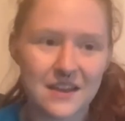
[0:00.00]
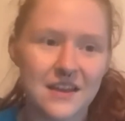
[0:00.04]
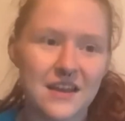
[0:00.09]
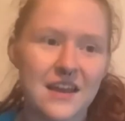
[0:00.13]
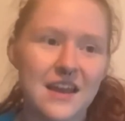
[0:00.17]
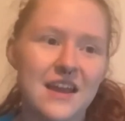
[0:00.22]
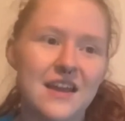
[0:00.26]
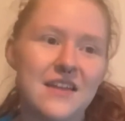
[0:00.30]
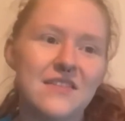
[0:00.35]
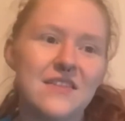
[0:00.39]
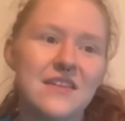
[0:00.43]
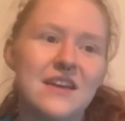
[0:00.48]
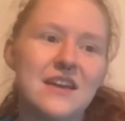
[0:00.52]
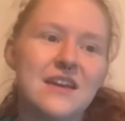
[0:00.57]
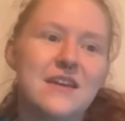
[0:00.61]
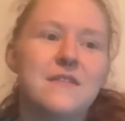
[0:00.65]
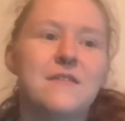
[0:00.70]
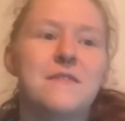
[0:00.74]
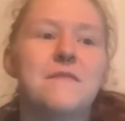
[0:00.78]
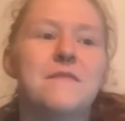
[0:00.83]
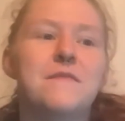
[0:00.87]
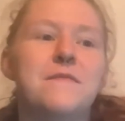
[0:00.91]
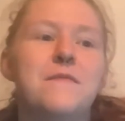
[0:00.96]
And
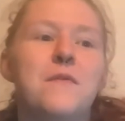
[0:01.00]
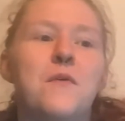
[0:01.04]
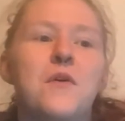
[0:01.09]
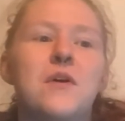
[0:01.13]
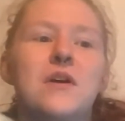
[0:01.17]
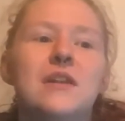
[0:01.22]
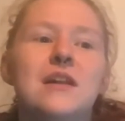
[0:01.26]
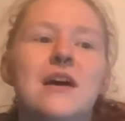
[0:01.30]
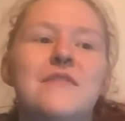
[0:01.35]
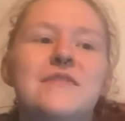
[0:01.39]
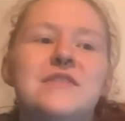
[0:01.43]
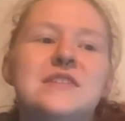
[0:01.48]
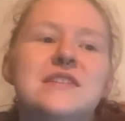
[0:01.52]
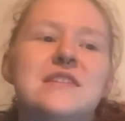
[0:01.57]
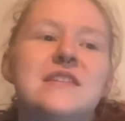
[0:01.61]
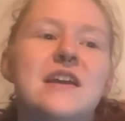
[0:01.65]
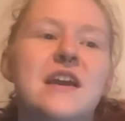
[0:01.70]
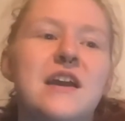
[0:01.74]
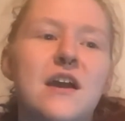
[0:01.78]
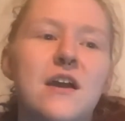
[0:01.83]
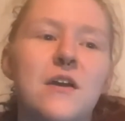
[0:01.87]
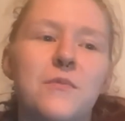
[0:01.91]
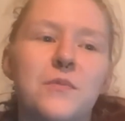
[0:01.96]
then for Love is in the
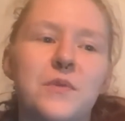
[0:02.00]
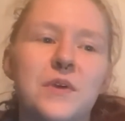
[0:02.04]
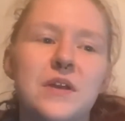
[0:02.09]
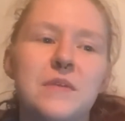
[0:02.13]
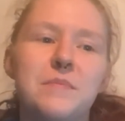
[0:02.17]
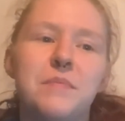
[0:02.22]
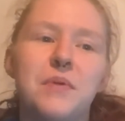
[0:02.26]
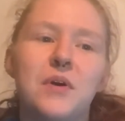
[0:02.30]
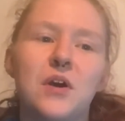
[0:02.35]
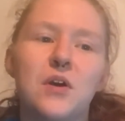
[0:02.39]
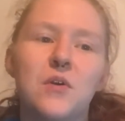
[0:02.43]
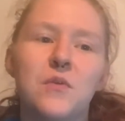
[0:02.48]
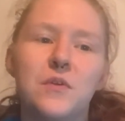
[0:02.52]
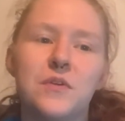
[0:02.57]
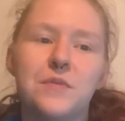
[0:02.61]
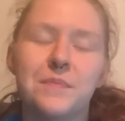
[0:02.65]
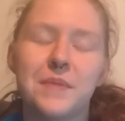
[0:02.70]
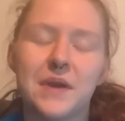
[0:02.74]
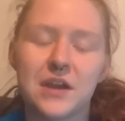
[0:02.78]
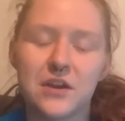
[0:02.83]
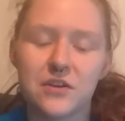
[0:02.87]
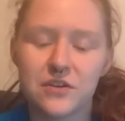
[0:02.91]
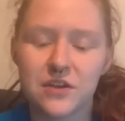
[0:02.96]
Air, read book with
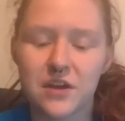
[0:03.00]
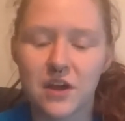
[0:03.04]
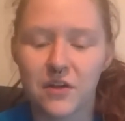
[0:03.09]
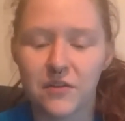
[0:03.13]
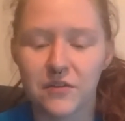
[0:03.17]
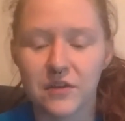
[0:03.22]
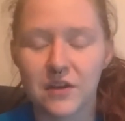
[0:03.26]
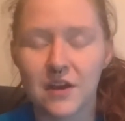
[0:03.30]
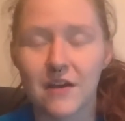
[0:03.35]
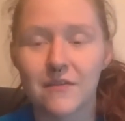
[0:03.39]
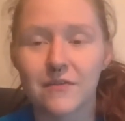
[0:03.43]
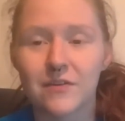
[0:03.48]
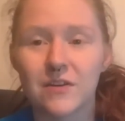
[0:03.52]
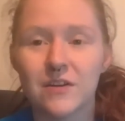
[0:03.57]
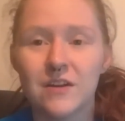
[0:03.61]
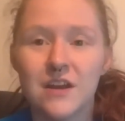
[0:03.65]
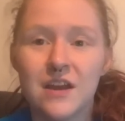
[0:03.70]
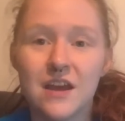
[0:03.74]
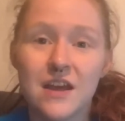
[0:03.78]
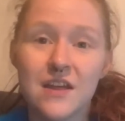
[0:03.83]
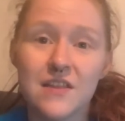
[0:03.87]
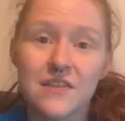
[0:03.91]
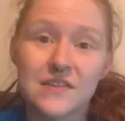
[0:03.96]
Pink Riel on the cover.
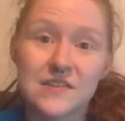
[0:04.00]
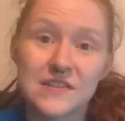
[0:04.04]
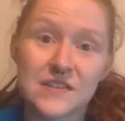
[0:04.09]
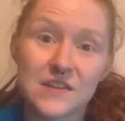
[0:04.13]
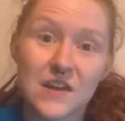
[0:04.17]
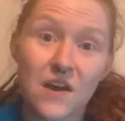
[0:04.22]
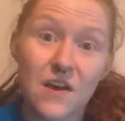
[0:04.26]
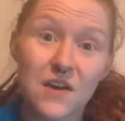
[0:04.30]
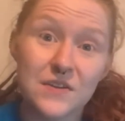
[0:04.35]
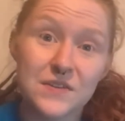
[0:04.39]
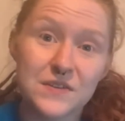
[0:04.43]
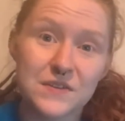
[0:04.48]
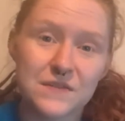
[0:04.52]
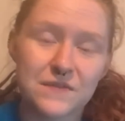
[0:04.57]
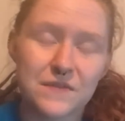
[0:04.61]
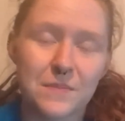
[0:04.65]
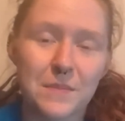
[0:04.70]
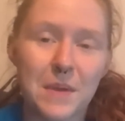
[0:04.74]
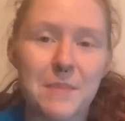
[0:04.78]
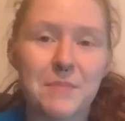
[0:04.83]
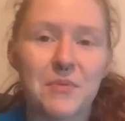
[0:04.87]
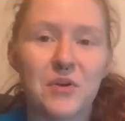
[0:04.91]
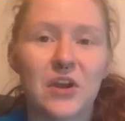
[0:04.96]
This is also from
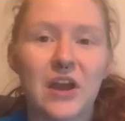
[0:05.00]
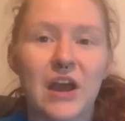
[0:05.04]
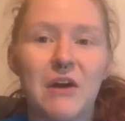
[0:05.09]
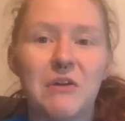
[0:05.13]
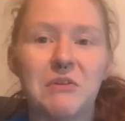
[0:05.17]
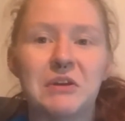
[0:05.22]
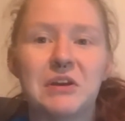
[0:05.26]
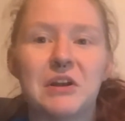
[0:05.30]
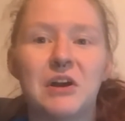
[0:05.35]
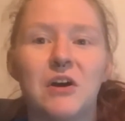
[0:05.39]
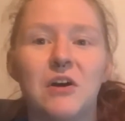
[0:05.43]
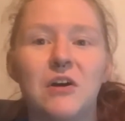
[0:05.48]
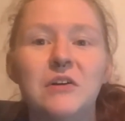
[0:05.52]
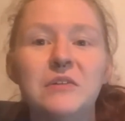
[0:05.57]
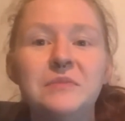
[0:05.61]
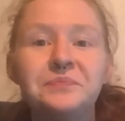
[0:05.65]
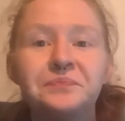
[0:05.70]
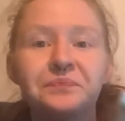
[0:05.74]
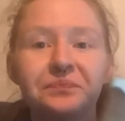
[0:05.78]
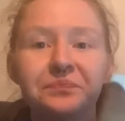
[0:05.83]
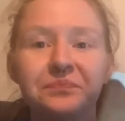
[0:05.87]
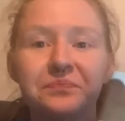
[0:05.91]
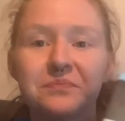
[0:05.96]
my book outlet haul.
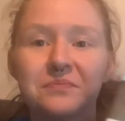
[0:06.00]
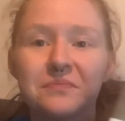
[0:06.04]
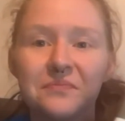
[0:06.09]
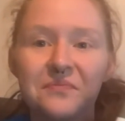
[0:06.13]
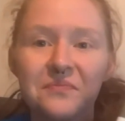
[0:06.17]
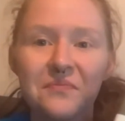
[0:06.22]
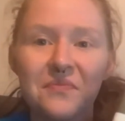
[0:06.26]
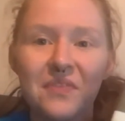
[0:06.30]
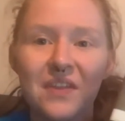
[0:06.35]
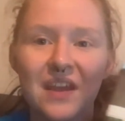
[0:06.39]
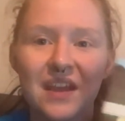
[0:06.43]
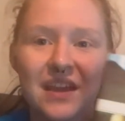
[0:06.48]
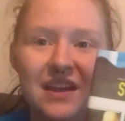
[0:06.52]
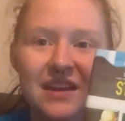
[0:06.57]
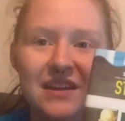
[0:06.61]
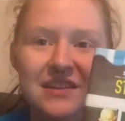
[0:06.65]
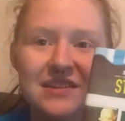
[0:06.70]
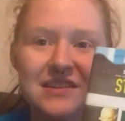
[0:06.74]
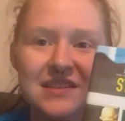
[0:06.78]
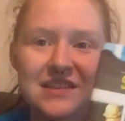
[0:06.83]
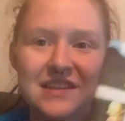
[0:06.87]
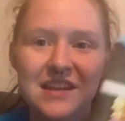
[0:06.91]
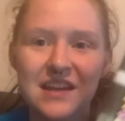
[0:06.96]
It
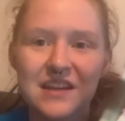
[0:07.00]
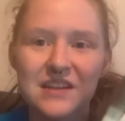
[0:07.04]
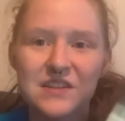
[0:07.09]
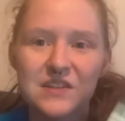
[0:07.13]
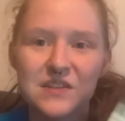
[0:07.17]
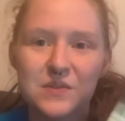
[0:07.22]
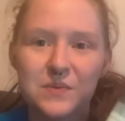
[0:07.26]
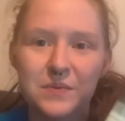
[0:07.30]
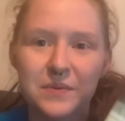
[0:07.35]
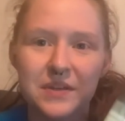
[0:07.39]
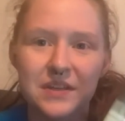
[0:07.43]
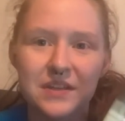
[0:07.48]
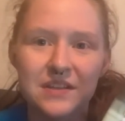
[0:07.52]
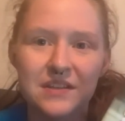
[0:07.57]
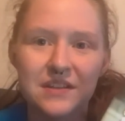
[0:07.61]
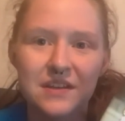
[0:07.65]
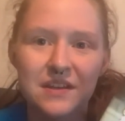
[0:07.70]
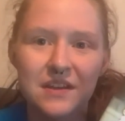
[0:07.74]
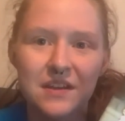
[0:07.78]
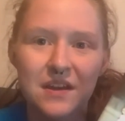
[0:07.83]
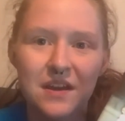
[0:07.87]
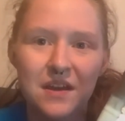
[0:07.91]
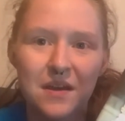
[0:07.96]
is Stay Sweet
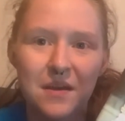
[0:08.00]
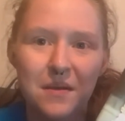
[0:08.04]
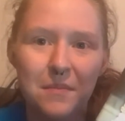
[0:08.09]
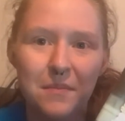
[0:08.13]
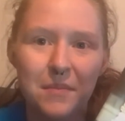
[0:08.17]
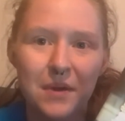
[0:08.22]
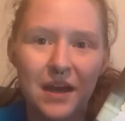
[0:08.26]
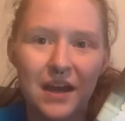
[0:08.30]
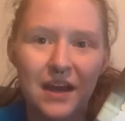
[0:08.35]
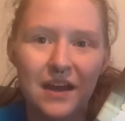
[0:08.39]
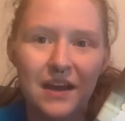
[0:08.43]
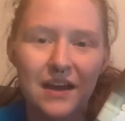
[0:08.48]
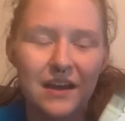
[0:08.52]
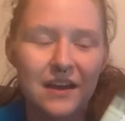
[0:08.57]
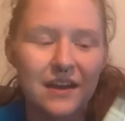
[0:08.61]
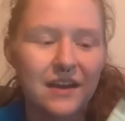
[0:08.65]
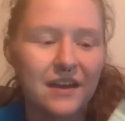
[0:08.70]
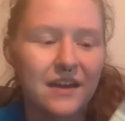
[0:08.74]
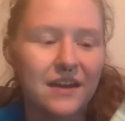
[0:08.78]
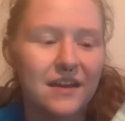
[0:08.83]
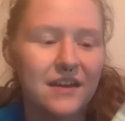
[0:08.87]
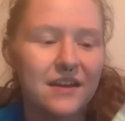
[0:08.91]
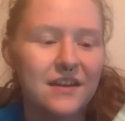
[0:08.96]

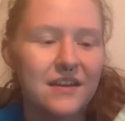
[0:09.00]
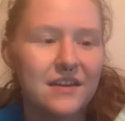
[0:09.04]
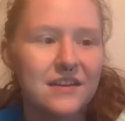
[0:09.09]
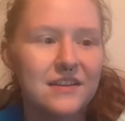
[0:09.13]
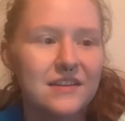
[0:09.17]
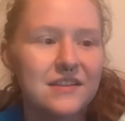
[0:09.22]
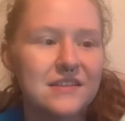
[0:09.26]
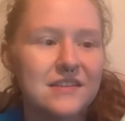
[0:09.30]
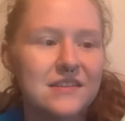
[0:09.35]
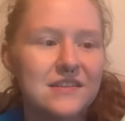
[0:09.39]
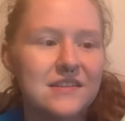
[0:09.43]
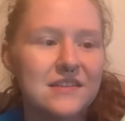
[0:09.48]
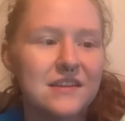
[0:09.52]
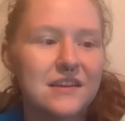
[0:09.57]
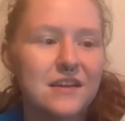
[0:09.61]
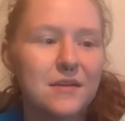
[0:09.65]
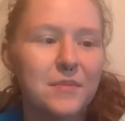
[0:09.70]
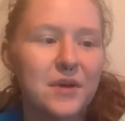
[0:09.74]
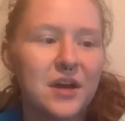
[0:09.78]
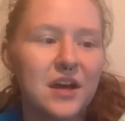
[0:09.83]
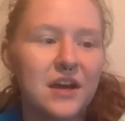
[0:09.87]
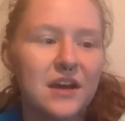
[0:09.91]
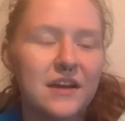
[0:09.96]
by
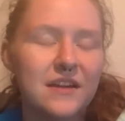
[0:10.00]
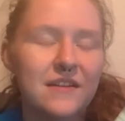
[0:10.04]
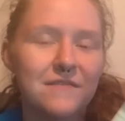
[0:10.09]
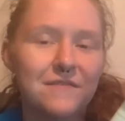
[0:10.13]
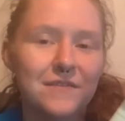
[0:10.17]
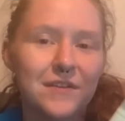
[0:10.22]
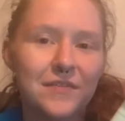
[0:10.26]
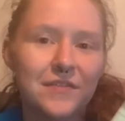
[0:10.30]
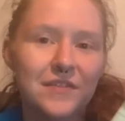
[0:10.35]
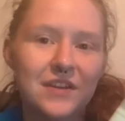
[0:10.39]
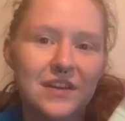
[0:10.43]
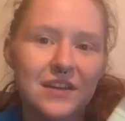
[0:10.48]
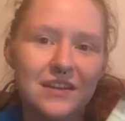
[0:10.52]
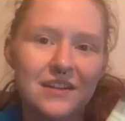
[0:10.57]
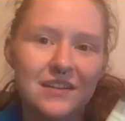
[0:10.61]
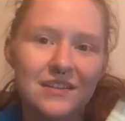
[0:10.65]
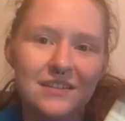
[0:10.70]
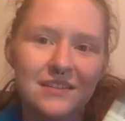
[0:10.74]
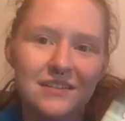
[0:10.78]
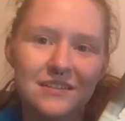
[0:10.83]
Siobhan Vivian.